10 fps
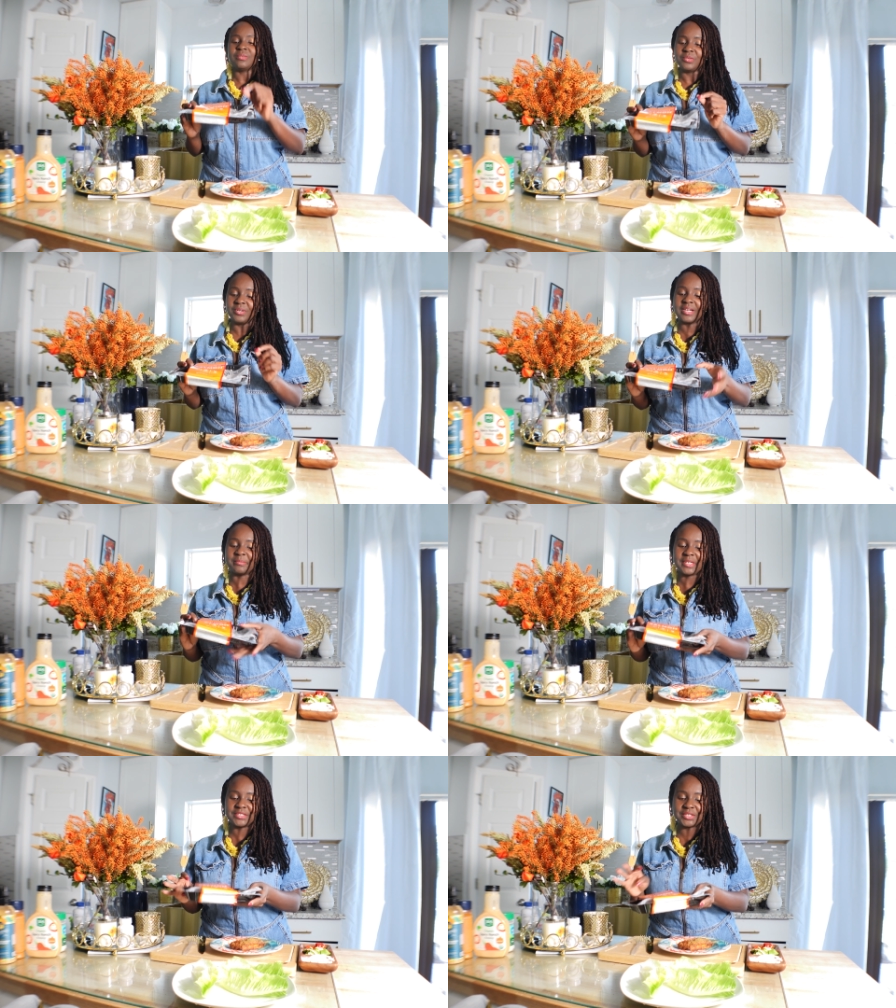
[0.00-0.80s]
you gotta
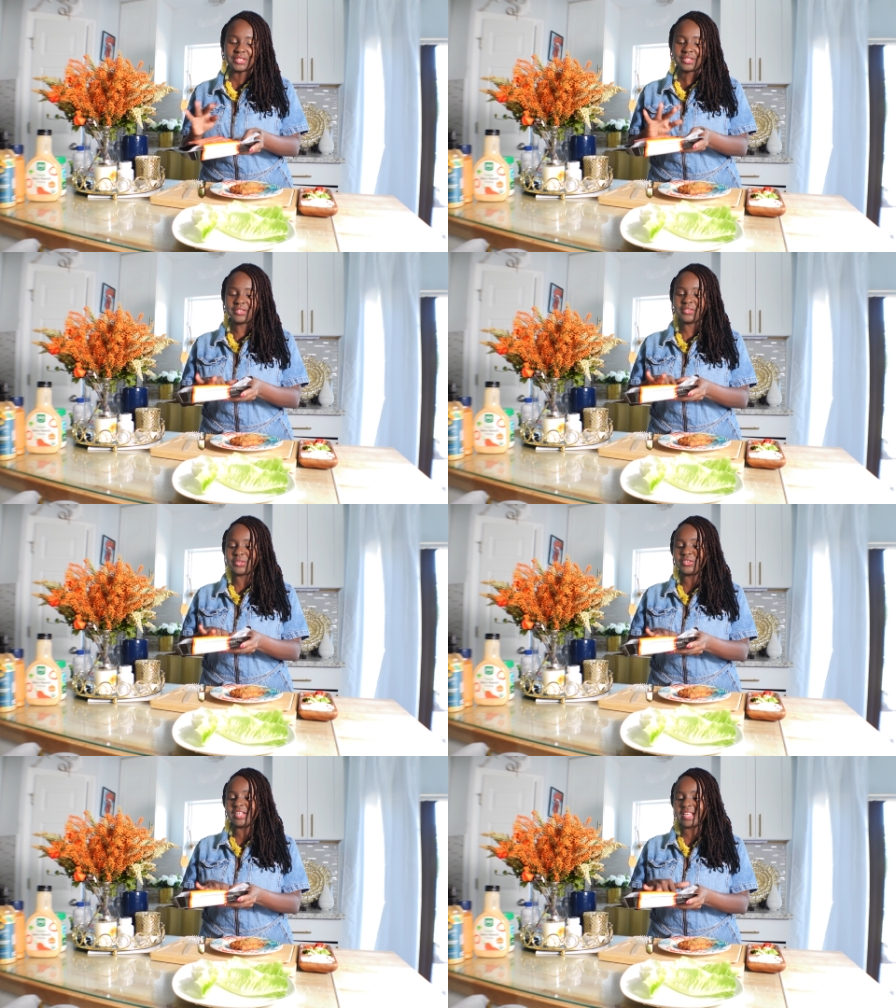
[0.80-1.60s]
make sure you know
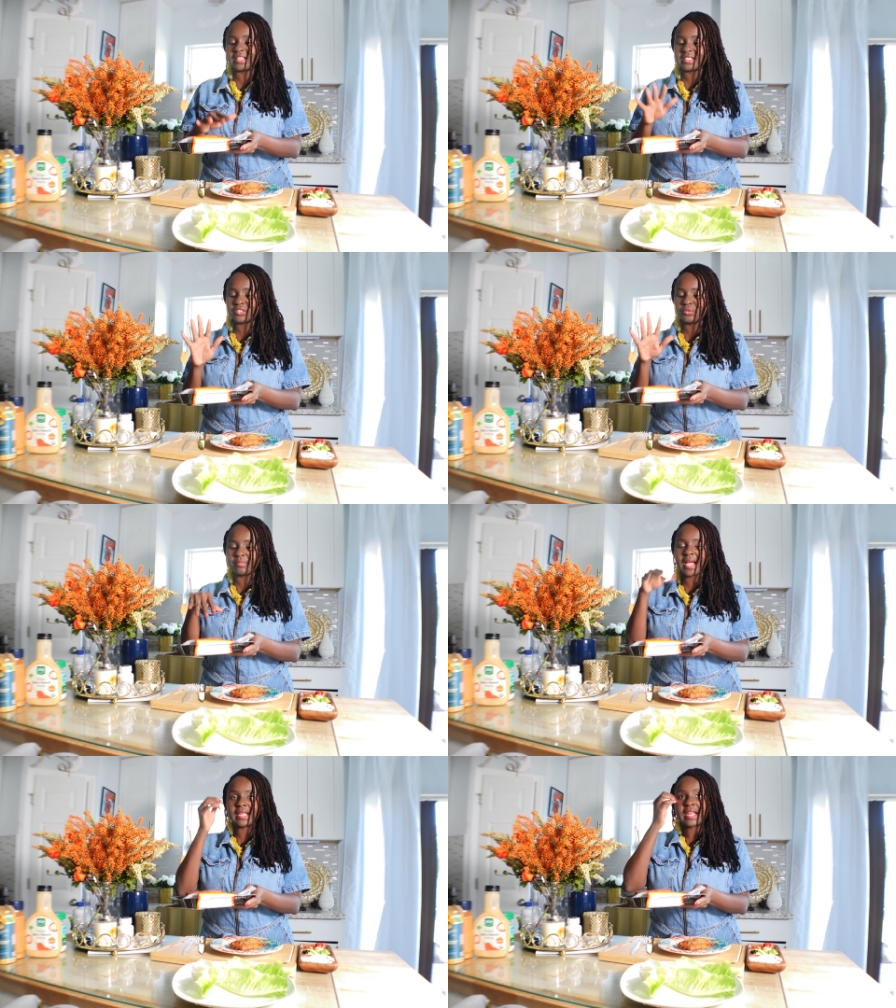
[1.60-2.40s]
you get this you
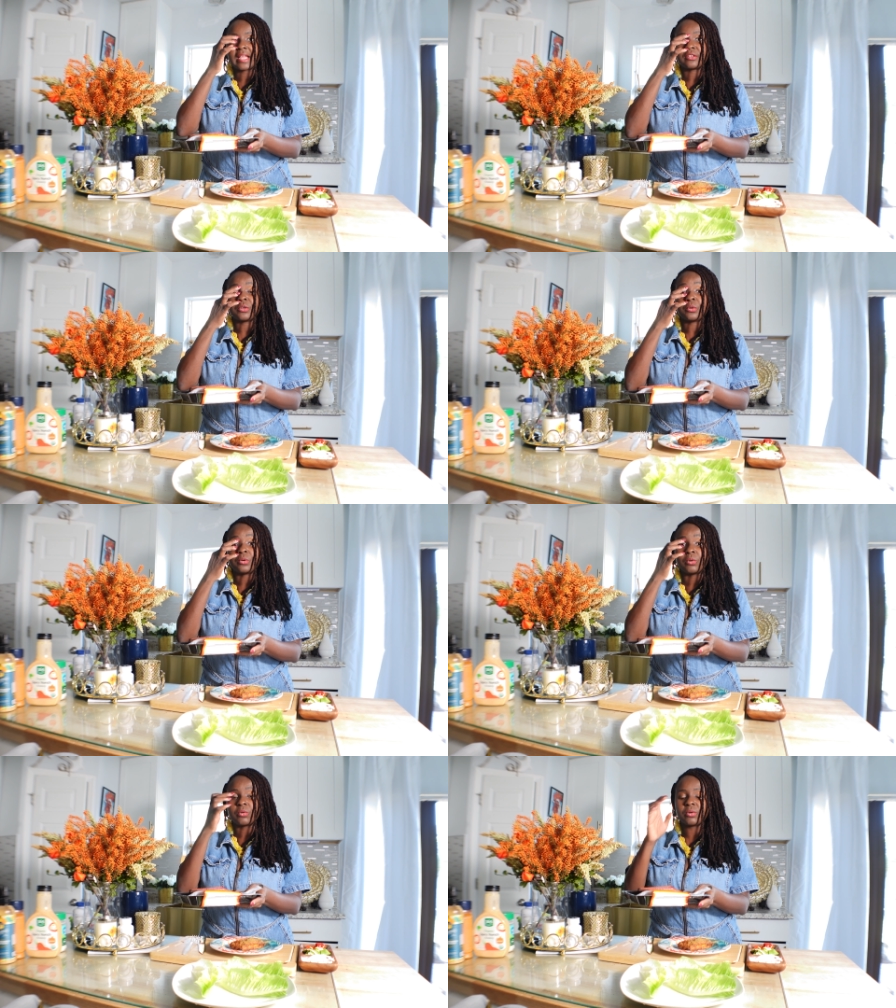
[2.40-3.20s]
buy it at your
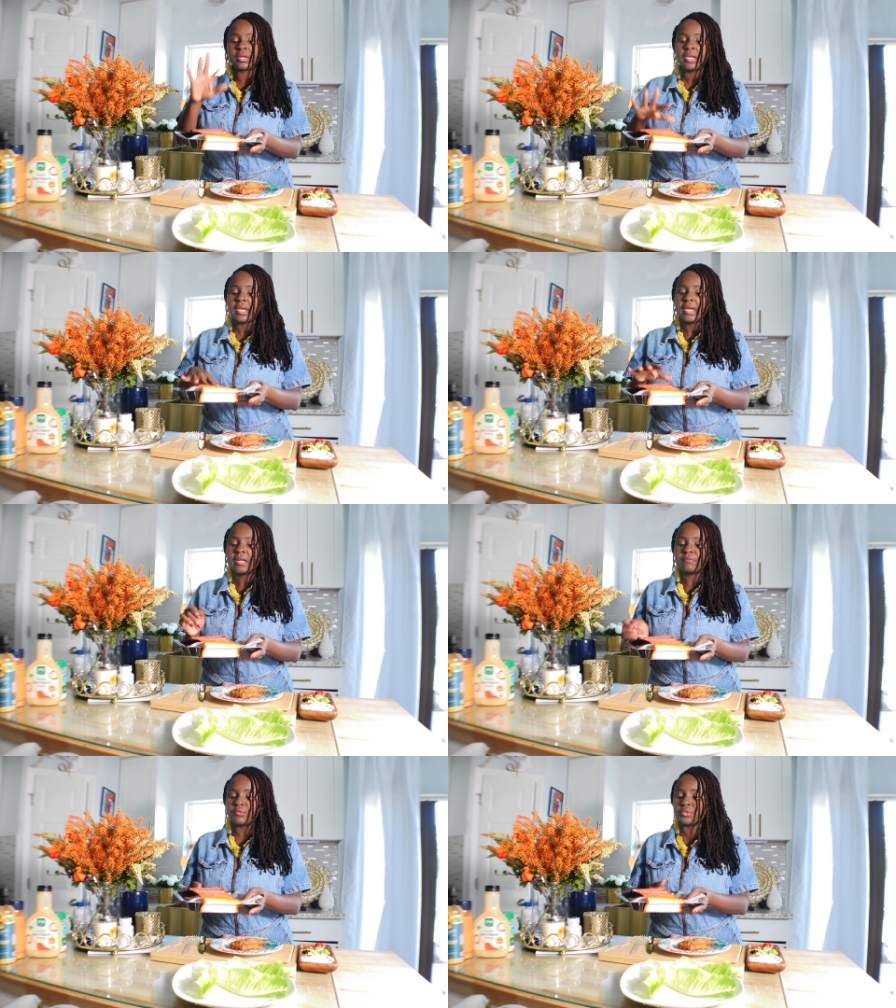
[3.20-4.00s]
local
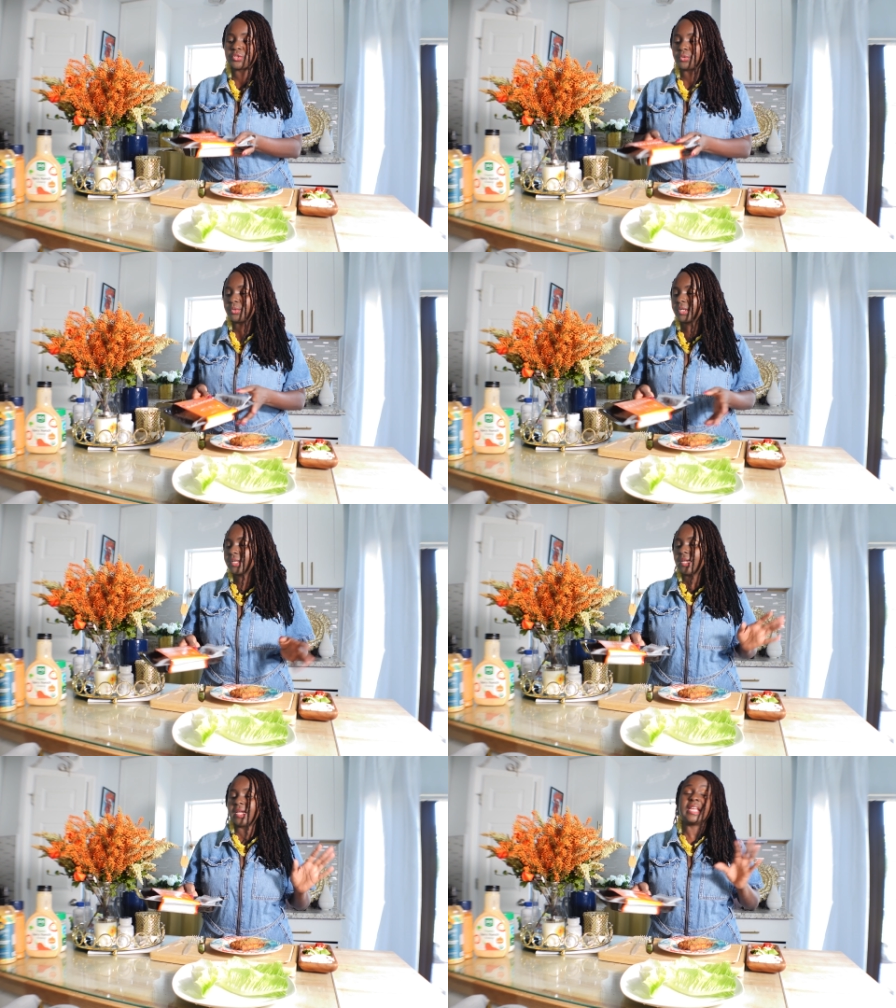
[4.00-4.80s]
helpful store
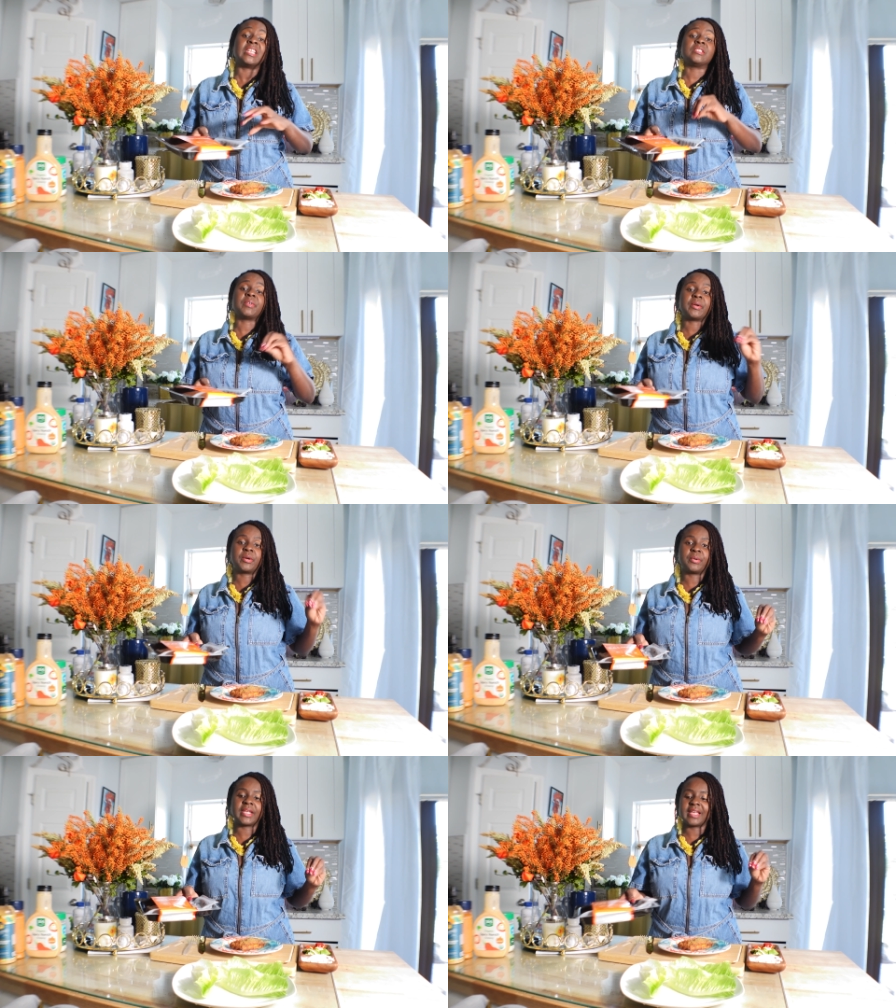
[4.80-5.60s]
and it's very
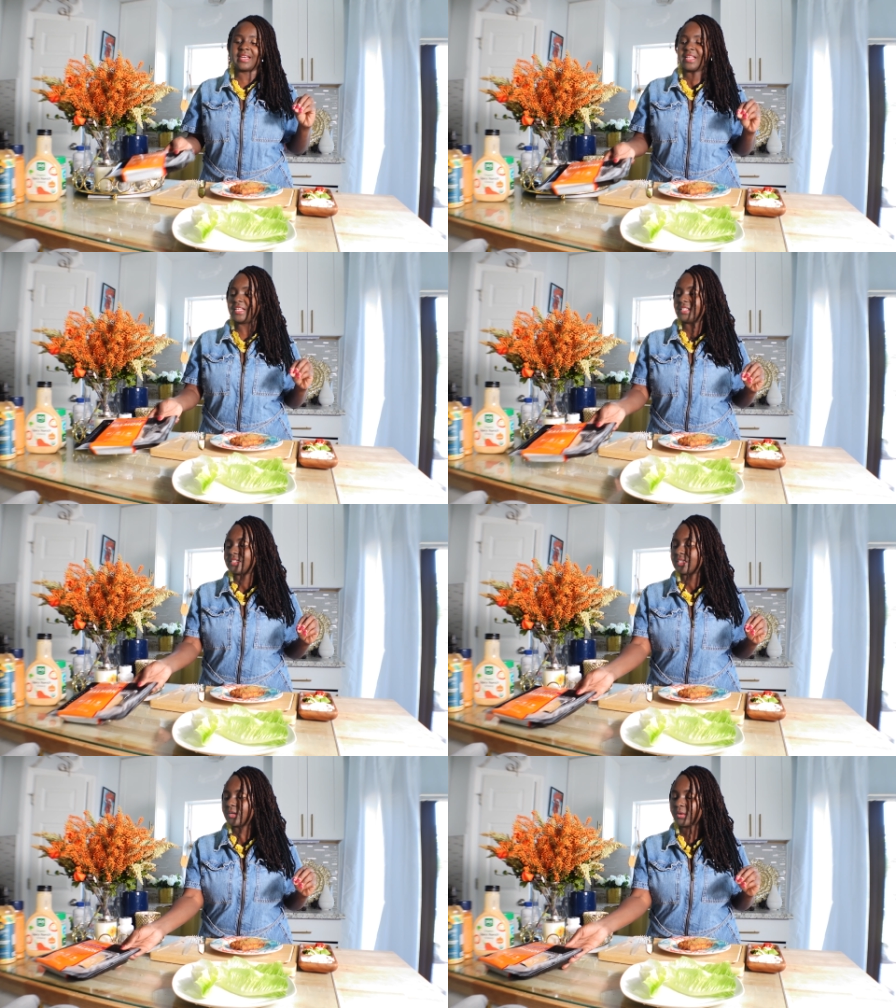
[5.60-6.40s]
quick and
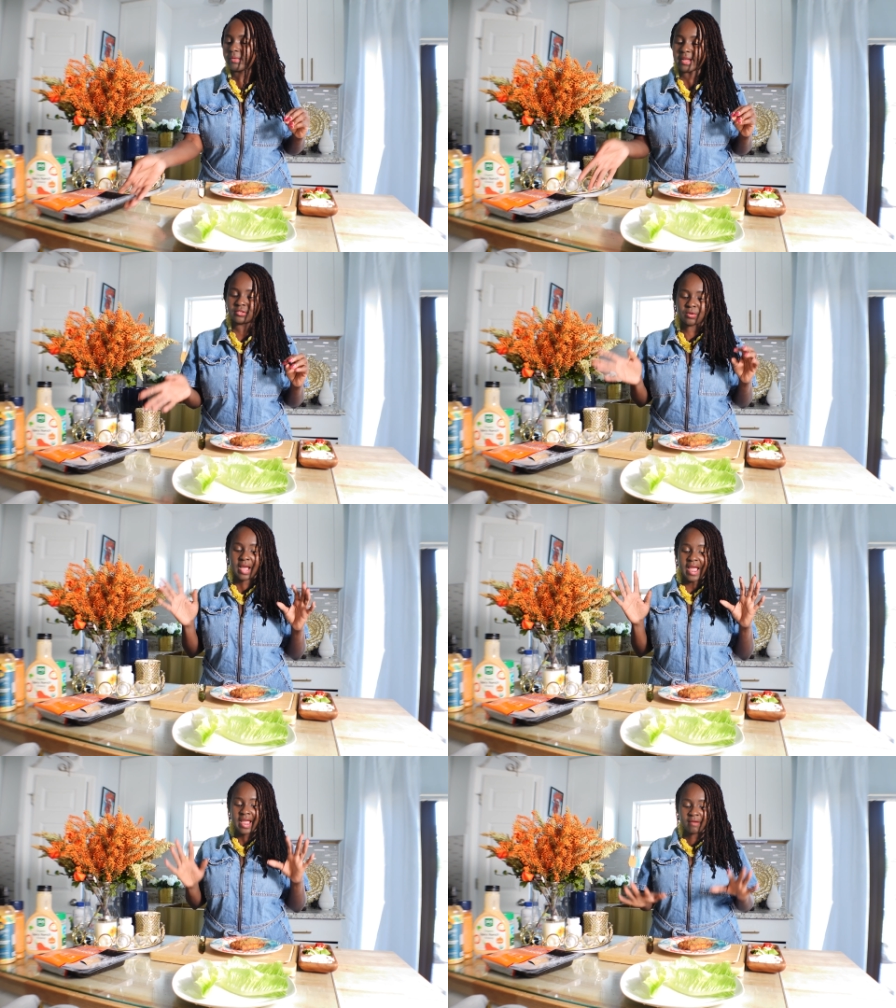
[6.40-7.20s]
easy all right so
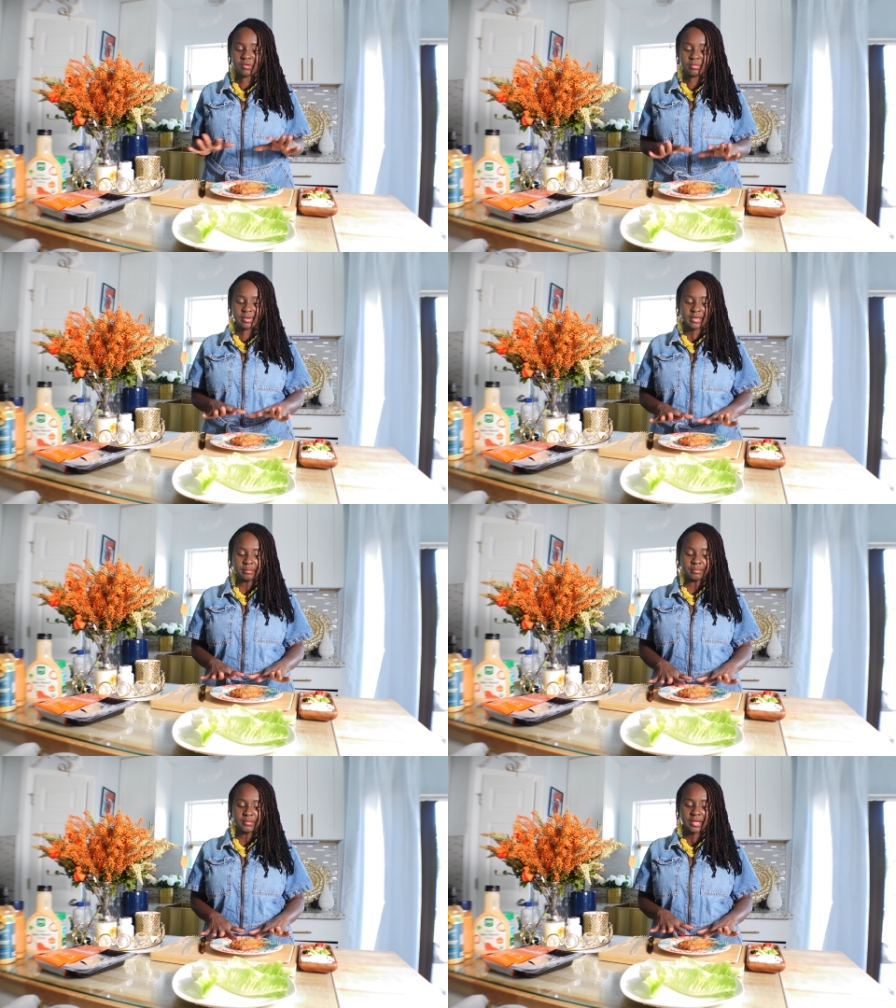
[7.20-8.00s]
I have already
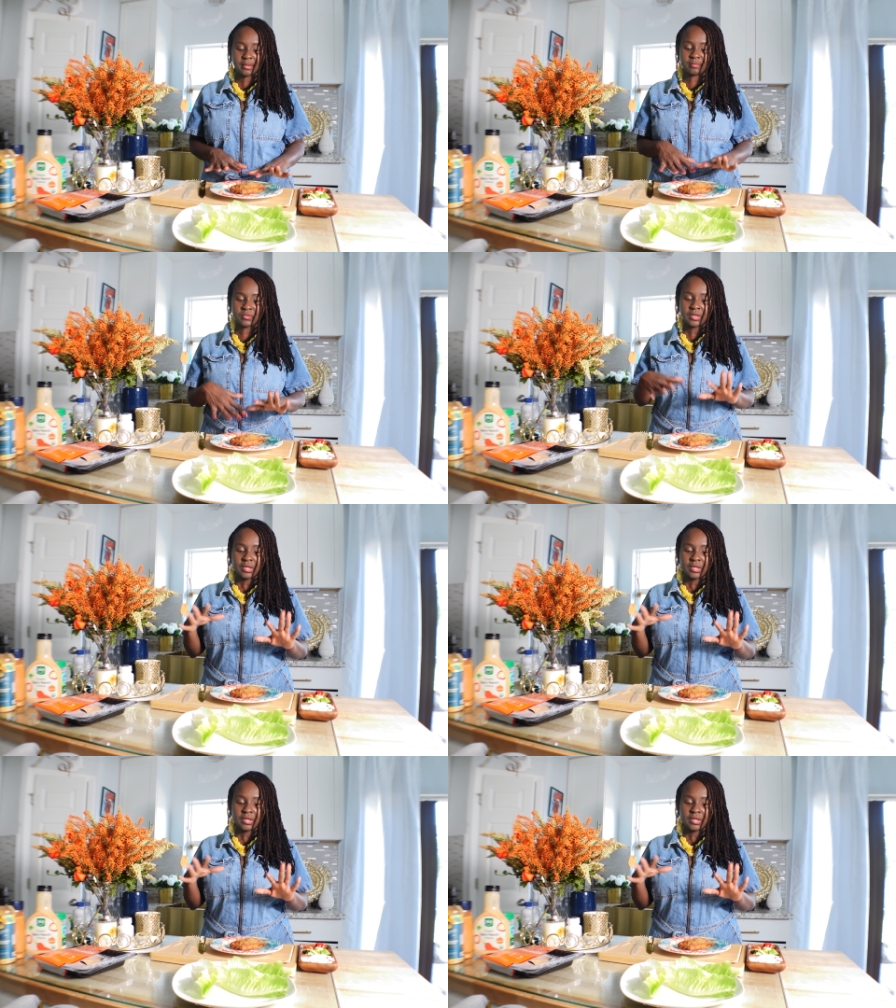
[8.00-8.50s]
um,